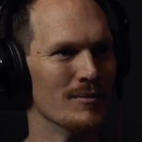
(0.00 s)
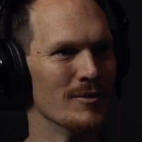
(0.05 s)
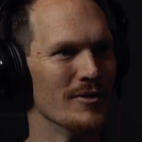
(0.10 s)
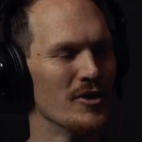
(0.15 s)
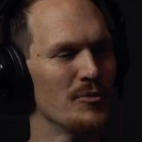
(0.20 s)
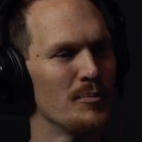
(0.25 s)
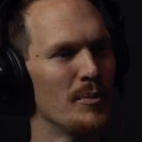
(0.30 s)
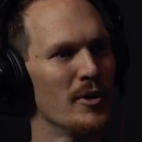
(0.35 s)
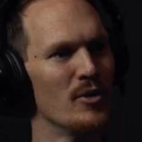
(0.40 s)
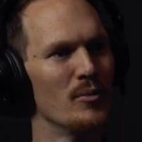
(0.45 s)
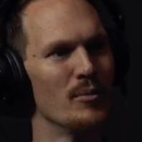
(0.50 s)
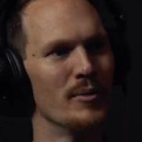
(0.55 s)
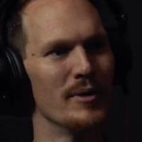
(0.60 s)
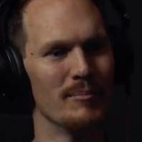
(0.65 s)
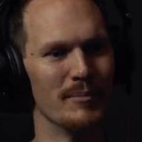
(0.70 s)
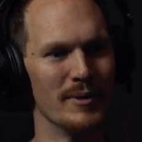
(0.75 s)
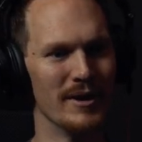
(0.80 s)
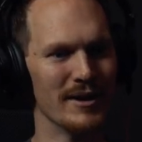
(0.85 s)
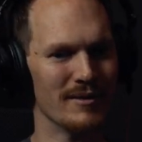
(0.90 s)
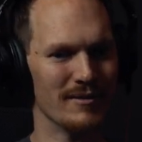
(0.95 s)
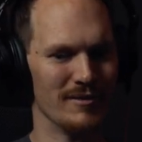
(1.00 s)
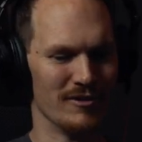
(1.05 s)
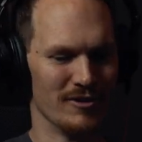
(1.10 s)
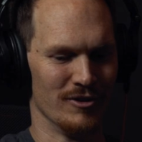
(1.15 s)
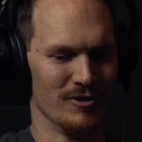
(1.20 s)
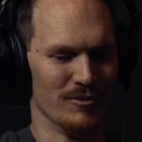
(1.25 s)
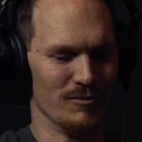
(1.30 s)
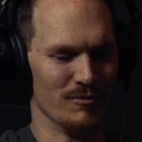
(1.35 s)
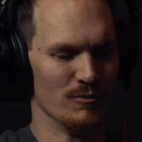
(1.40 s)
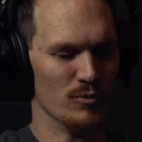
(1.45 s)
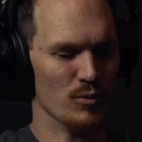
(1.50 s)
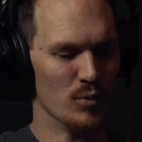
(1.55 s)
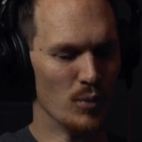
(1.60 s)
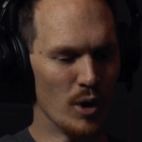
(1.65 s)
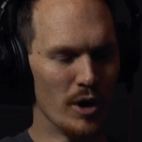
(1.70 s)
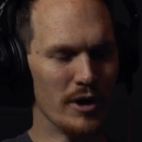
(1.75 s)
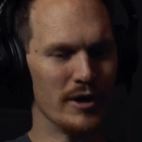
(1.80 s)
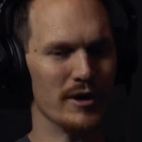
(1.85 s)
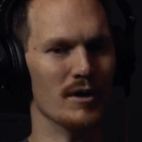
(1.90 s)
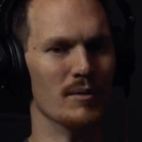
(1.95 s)
I mean, that's part of
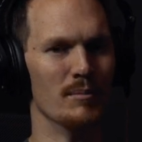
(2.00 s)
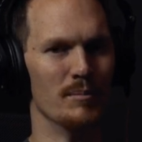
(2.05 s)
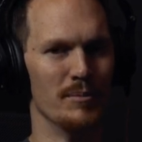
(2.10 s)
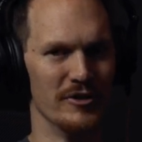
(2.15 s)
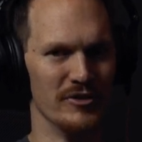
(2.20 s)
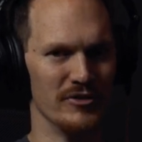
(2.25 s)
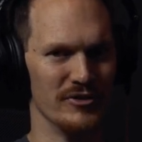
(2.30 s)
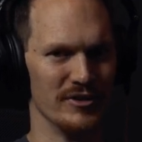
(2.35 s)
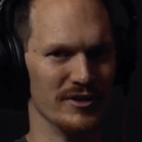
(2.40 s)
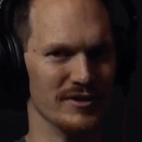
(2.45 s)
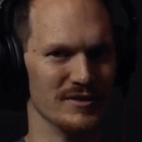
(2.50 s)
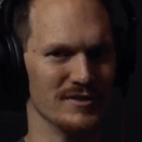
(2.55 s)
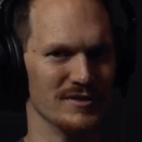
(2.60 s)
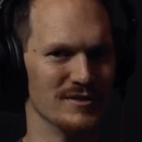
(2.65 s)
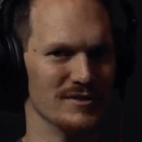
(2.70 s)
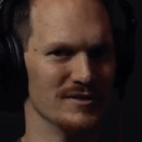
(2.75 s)
running a business